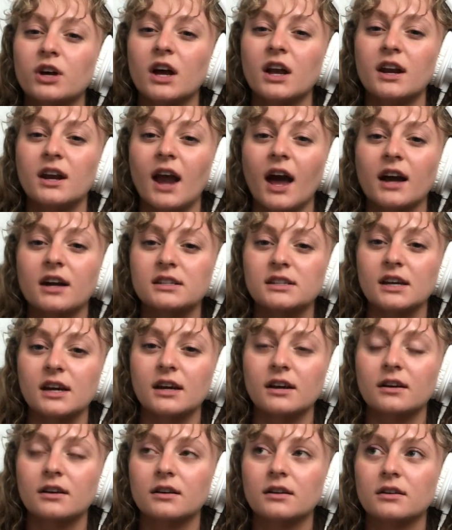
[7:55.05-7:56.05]

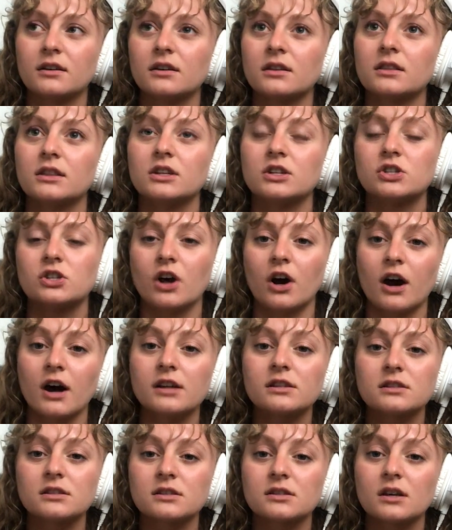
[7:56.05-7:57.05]
connecting the
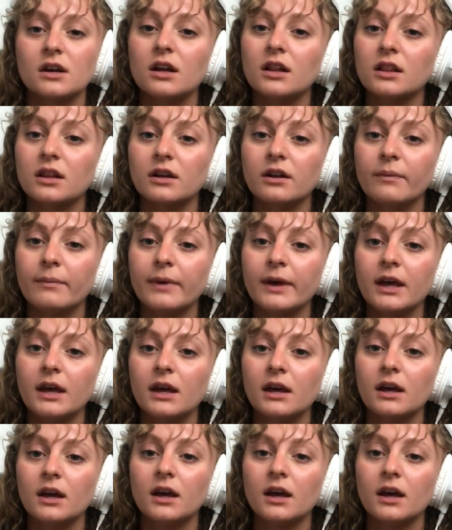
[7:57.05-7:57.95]
dots a little bit.